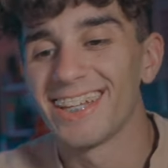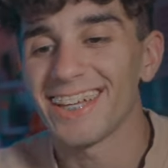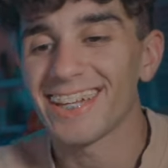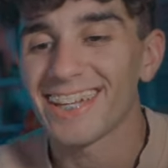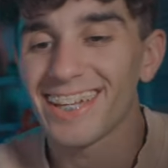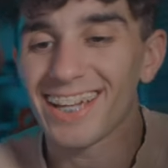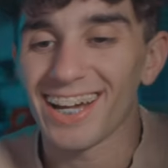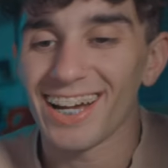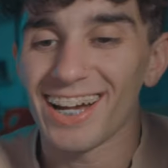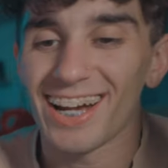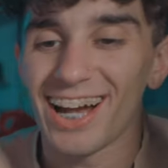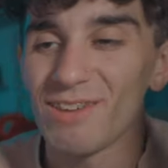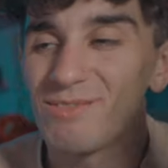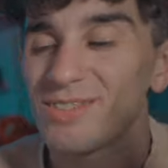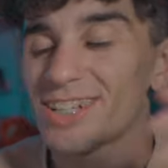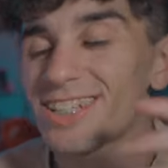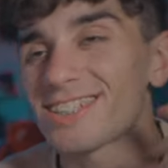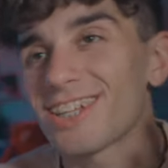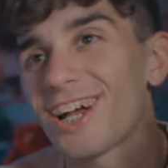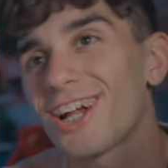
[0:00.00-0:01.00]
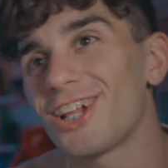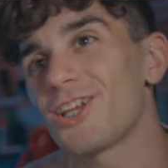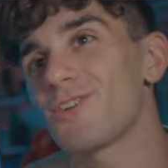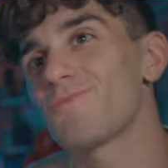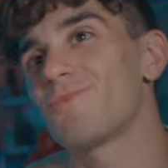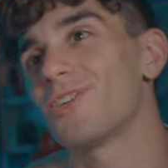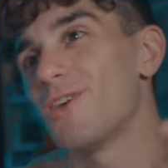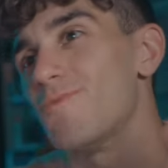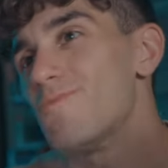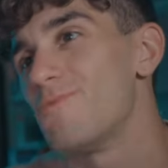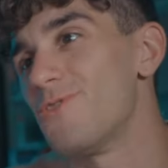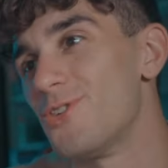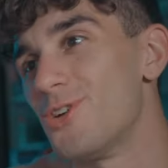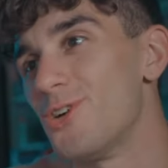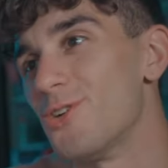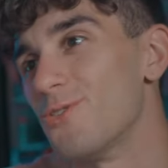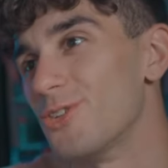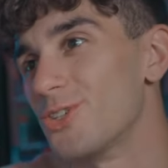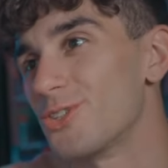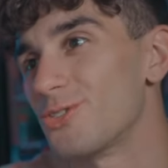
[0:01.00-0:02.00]
like, I'm excited, but I'm
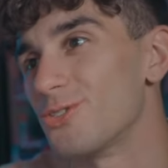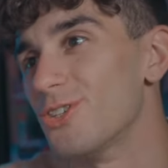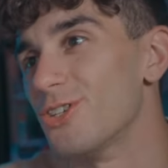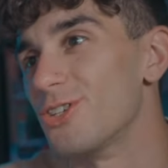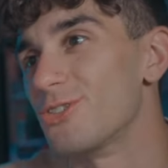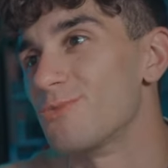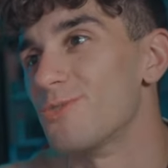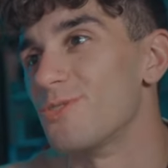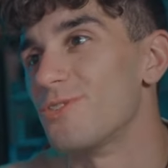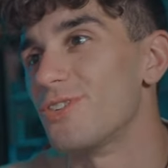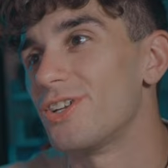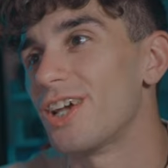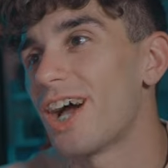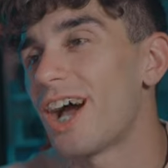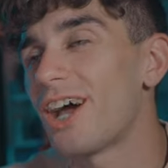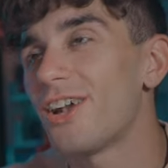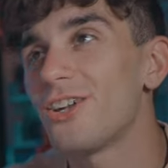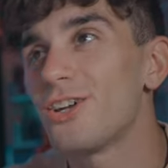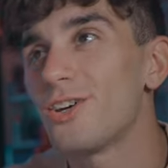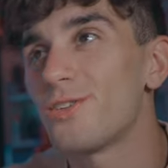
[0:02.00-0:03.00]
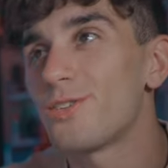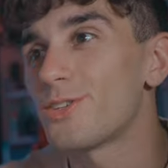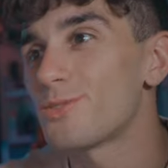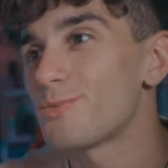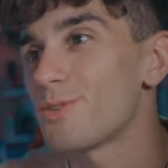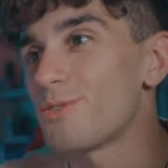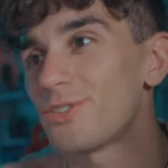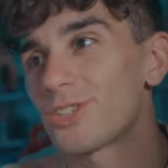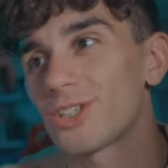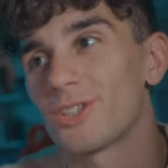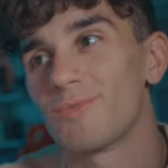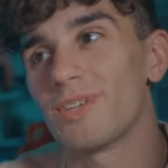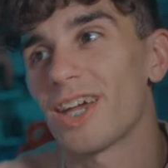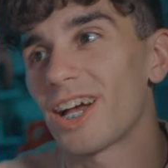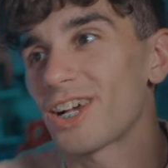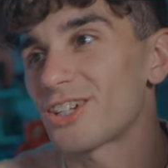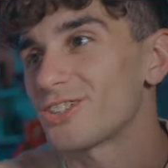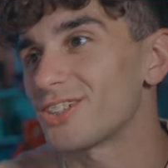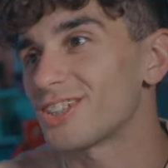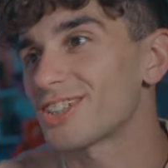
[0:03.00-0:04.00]
nervous for this movie. I don't know if this movie is going to be
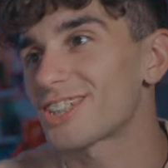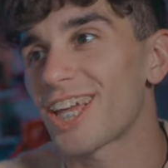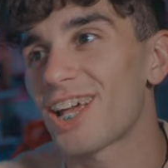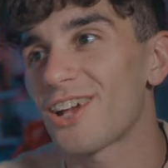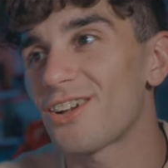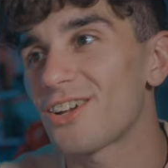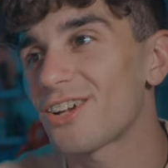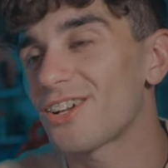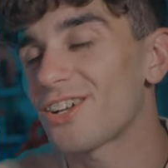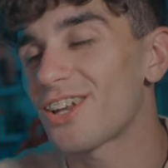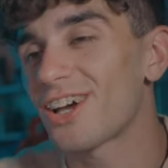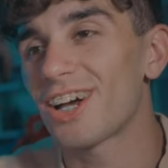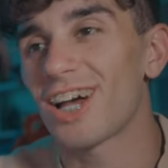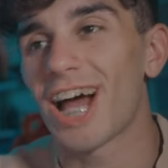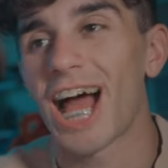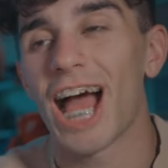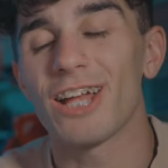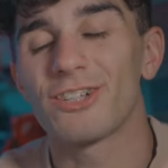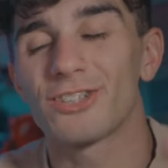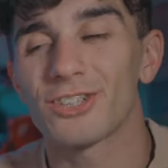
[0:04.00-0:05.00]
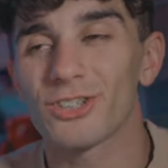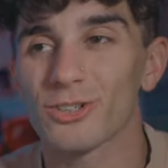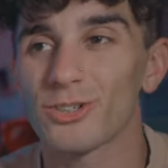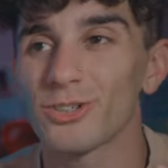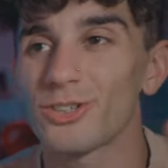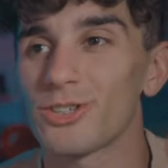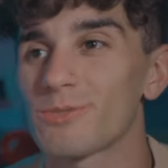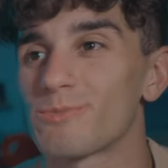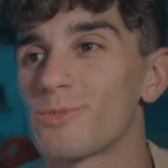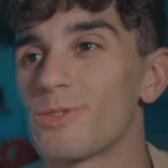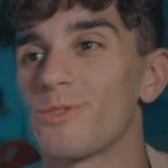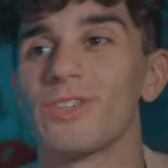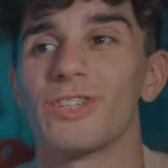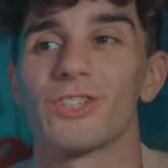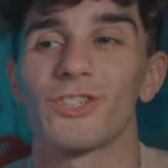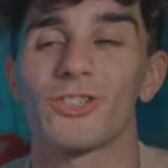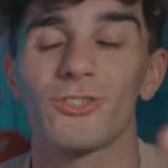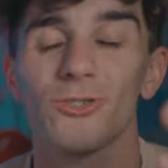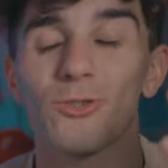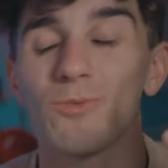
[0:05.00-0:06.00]
actually scary or not. I just heard this movie
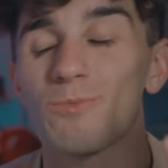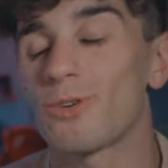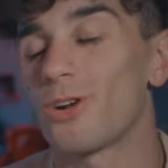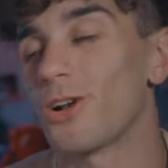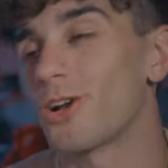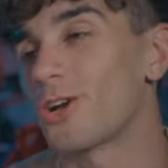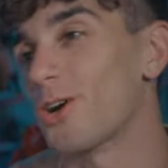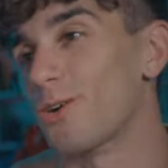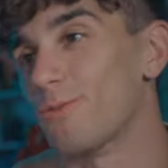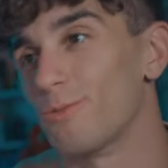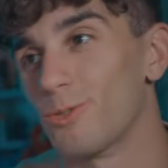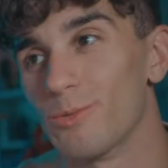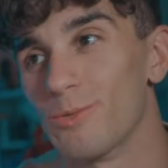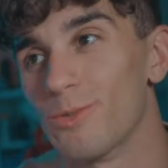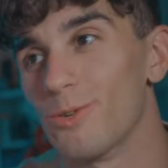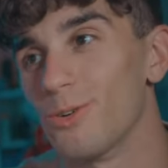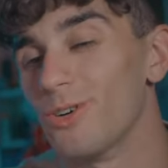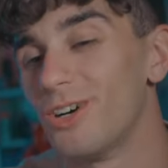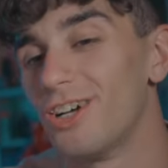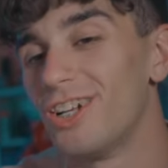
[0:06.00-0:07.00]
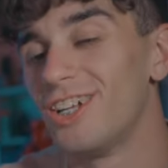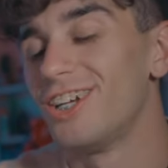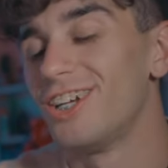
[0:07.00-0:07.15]
is super uncomfortable,